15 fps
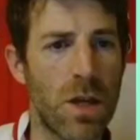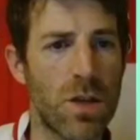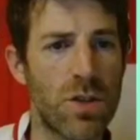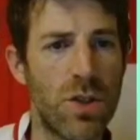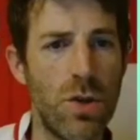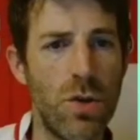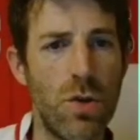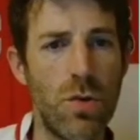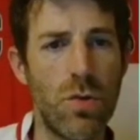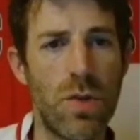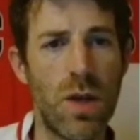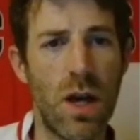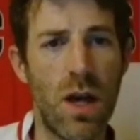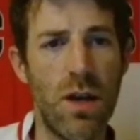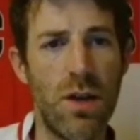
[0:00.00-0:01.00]
2,
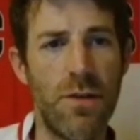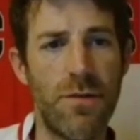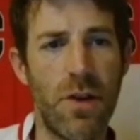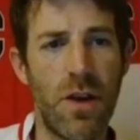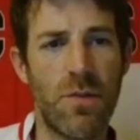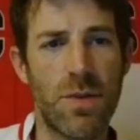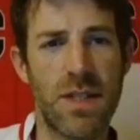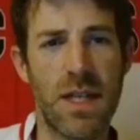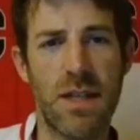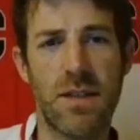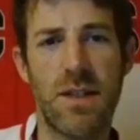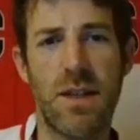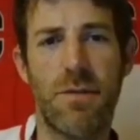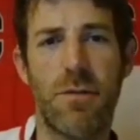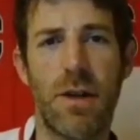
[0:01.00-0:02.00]
the under 5%
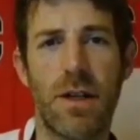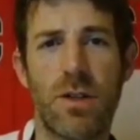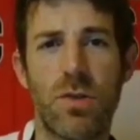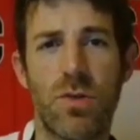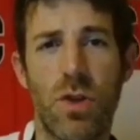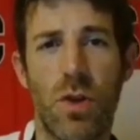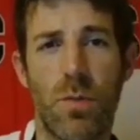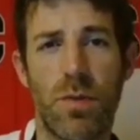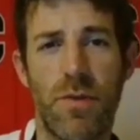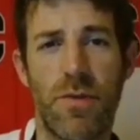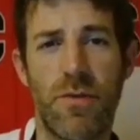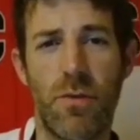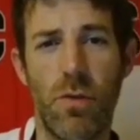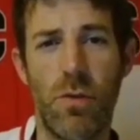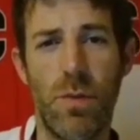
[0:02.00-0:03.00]
differential top
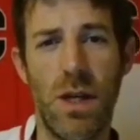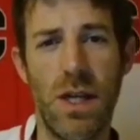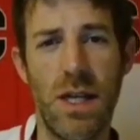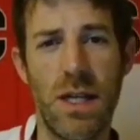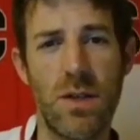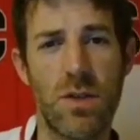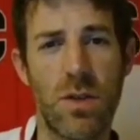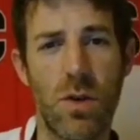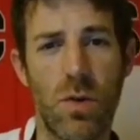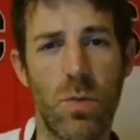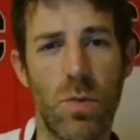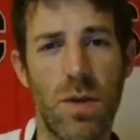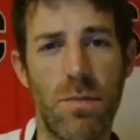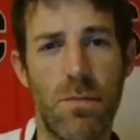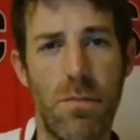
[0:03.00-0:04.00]
performer, he has gone
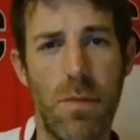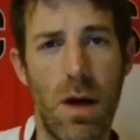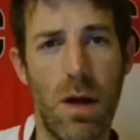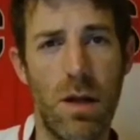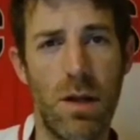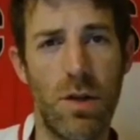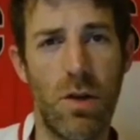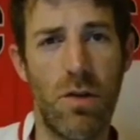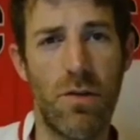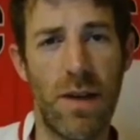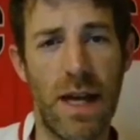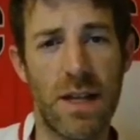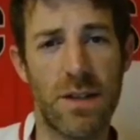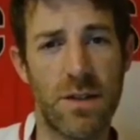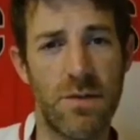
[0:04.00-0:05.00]
with Marlon of
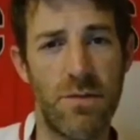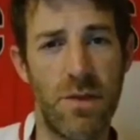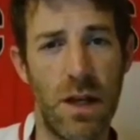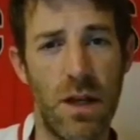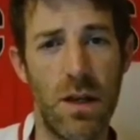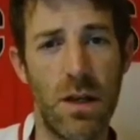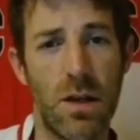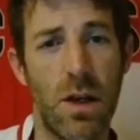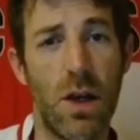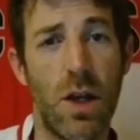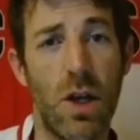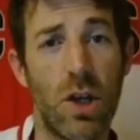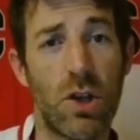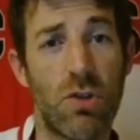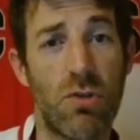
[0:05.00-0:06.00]
Aston Villa.
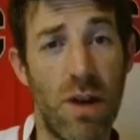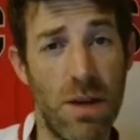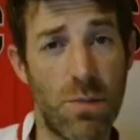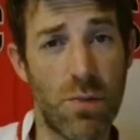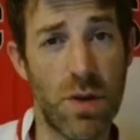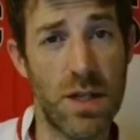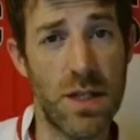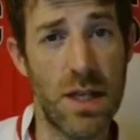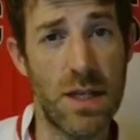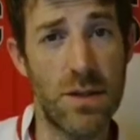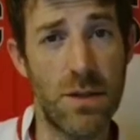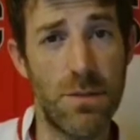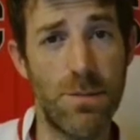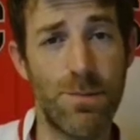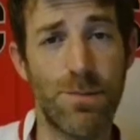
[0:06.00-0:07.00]
Great
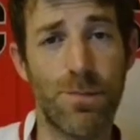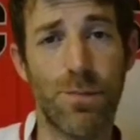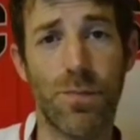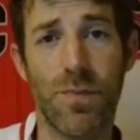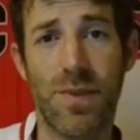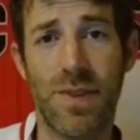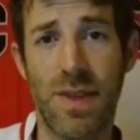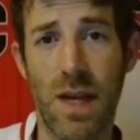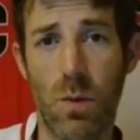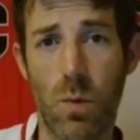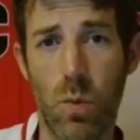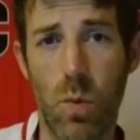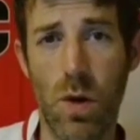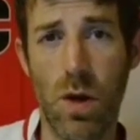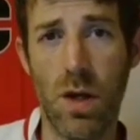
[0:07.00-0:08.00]
pre-season. There
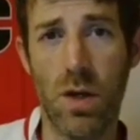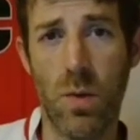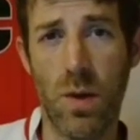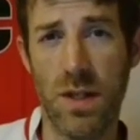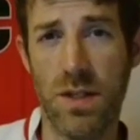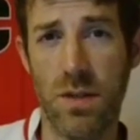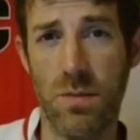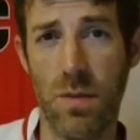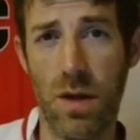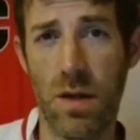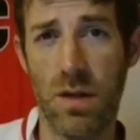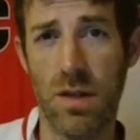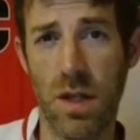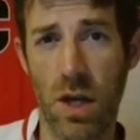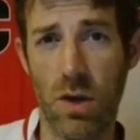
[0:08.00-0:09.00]
were question
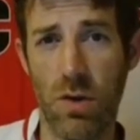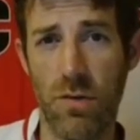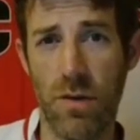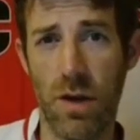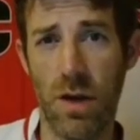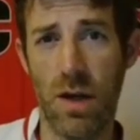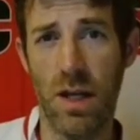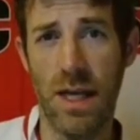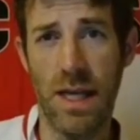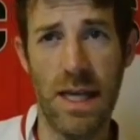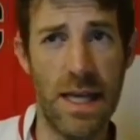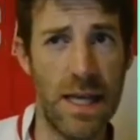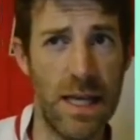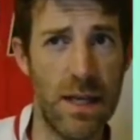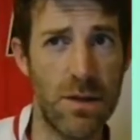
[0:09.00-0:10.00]
marks over
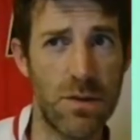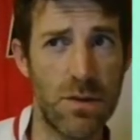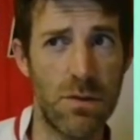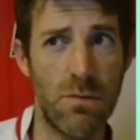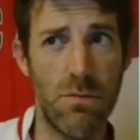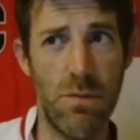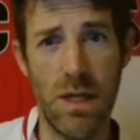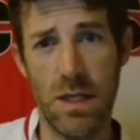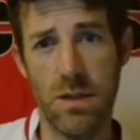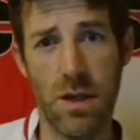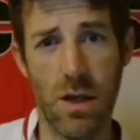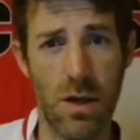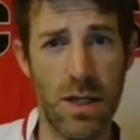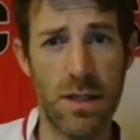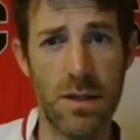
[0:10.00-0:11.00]
his minutes
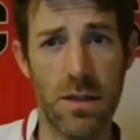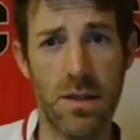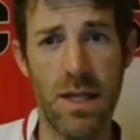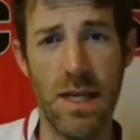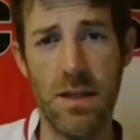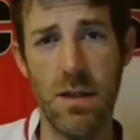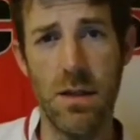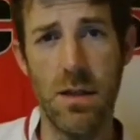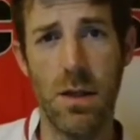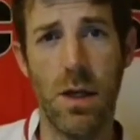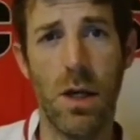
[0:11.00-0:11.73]
going into the season,